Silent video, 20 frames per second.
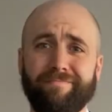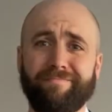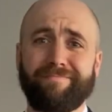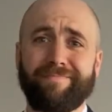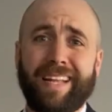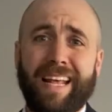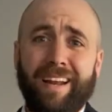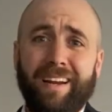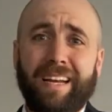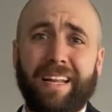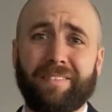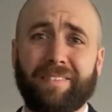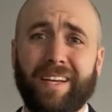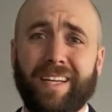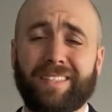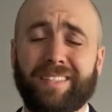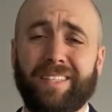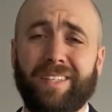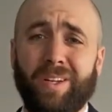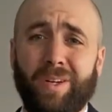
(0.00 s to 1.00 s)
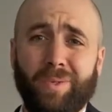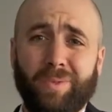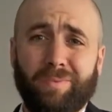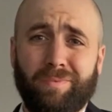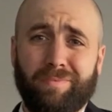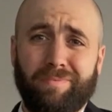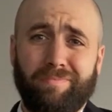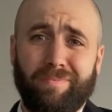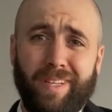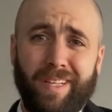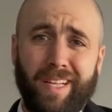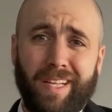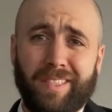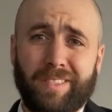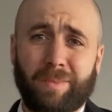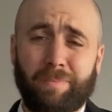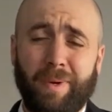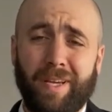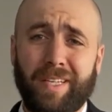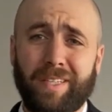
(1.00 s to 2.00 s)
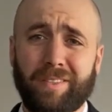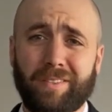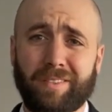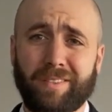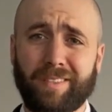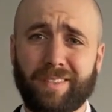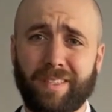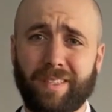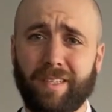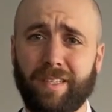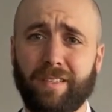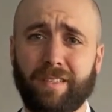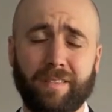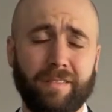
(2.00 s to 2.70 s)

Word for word: Now that I've got to know a lot of spiders, uh,